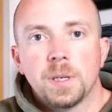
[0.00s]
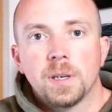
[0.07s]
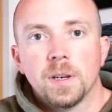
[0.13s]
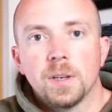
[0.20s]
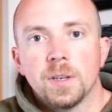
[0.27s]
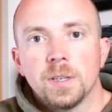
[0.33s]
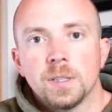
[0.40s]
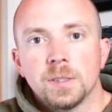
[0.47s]

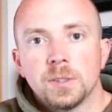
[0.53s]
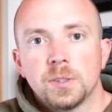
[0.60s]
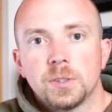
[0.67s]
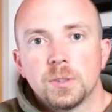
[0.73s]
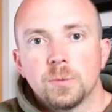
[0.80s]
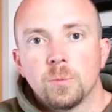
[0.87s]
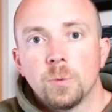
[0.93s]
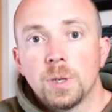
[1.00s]

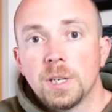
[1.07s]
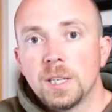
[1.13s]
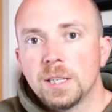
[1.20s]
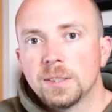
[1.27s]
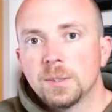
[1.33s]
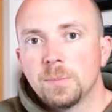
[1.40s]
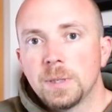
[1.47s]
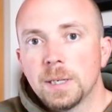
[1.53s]
because we
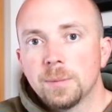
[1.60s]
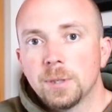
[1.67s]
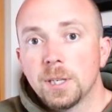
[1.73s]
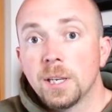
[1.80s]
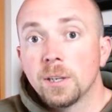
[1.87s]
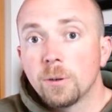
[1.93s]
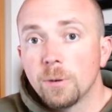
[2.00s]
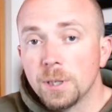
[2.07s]
need to be able to
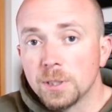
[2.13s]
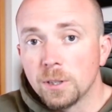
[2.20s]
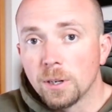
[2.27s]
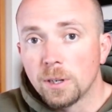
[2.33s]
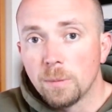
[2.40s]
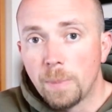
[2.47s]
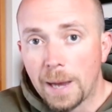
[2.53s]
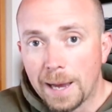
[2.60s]
increase our
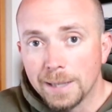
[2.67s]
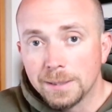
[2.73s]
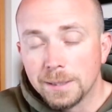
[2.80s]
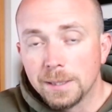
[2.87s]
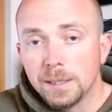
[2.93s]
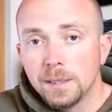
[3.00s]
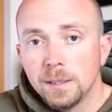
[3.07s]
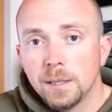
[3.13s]

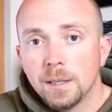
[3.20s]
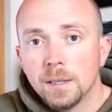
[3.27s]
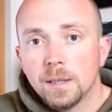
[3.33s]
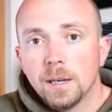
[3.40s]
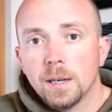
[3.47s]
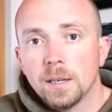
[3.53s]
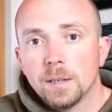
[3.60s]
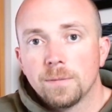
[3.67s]
capacity
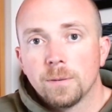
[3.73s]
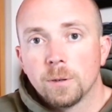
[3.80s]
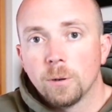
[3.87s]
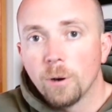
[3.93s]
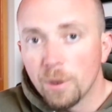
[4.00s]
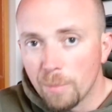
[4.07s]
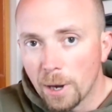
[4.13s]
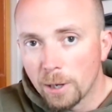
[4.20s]
uh, for
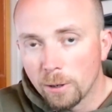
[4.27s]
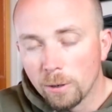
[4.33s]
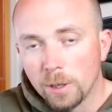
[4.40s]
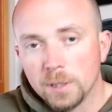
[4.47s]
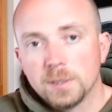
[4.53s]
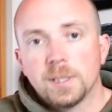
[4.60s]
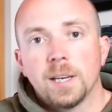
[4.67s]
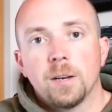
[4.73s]
growing
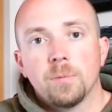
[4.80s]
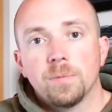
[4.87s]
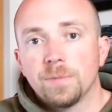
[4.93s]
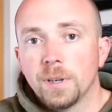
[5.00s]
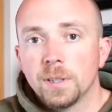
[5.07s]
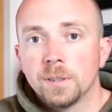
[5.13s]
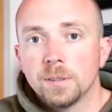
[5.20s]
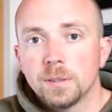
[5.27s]
microgreens to help
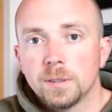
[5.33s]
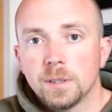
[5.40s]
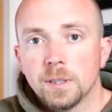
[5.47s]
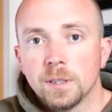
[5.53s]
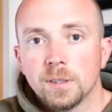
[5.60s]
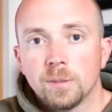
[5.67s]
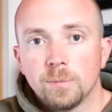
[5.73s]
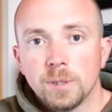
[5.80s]
fund
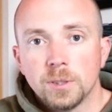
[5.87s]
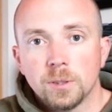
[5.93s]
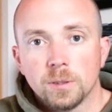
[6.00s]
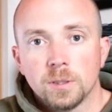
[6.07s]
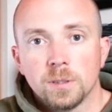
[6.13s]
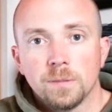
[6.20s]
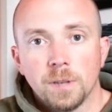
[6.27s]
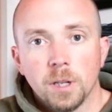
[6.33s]
uh, the
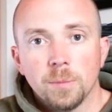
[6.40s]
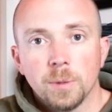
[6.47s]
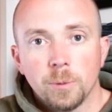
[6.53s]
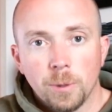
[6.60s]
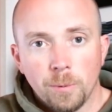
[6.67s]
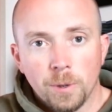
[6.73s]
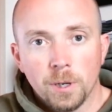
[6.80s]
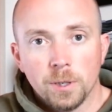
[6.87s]
research and
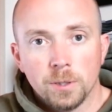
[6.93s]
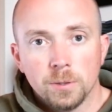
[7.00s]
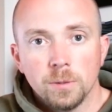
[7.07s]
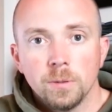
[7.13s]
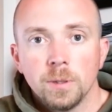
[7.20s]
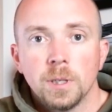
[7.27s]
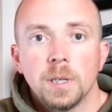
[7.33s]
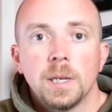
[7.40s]
development we want to
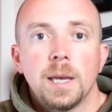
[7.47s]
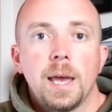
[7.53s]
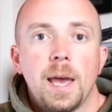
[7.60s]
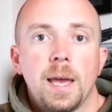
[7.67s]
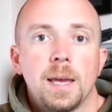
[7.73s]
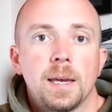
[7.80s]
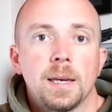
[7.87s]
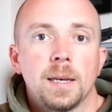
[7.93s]
do,
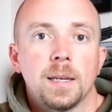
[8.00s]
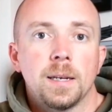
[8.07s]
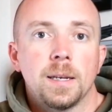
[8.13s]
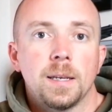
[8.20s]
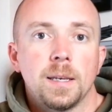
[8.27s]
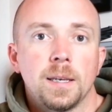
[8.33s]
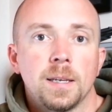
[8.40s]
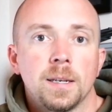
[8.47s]

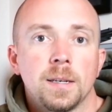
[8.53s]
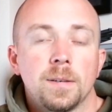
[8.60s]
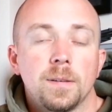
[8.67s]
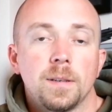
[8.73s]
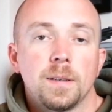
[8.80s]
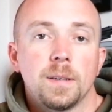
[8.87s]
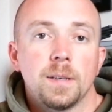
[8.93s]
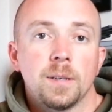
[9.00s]
and in
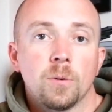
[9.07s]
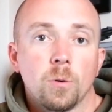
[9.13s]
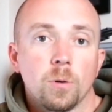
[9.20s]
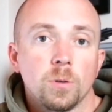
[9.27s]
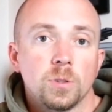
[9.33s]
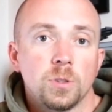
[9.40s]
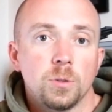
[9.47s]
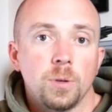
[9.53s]
in
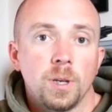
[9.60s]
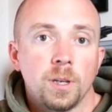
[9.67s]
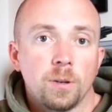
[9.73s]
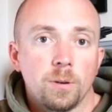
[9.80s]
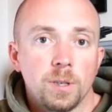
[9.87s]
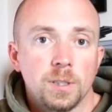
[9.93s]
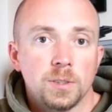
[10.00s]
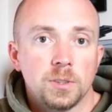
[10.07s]
order to
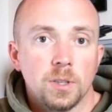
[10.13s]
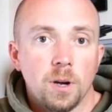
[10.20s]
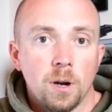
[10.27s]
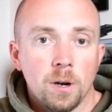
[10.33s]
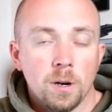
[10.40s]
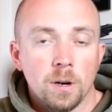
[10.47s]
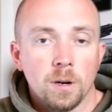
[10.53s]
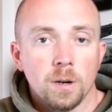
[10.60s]
increase
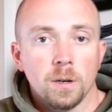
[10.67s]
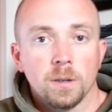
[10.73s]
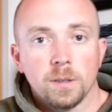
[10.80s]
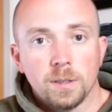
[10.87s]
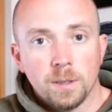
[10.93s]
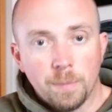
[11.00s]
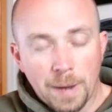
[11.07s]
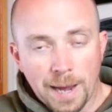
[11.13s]

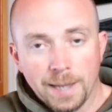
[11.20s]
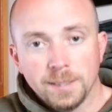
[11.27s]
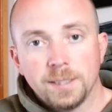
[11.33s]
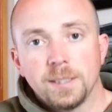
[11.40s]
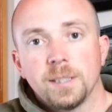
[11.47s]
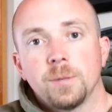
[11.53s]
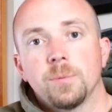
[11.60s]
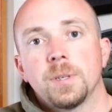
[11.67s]
our
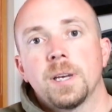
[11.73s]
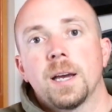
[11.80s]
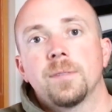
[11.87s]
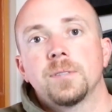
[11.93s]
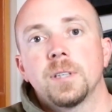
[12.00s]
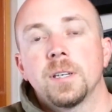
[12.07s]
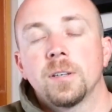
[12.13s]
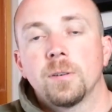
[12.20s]
capacity, we
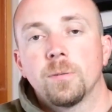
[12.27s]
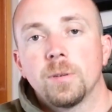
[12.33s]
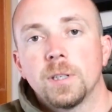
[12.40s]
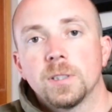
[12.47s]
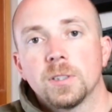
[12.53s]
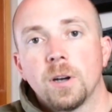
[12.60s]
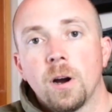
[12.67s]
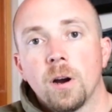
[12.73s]
have to
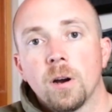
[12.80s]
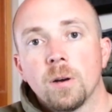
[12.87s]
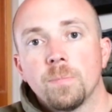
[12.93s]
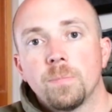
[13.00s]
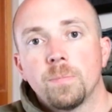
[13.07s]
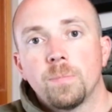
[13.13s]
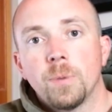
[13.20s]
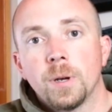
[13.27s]
increase
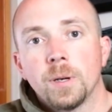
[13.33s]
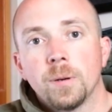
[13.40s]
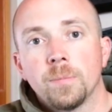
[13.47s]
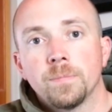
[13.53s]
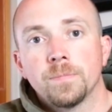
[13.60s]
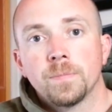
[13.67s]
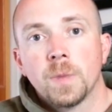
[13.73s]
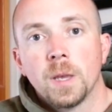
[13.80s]
our
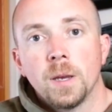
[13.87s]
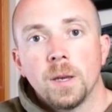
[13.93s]
um,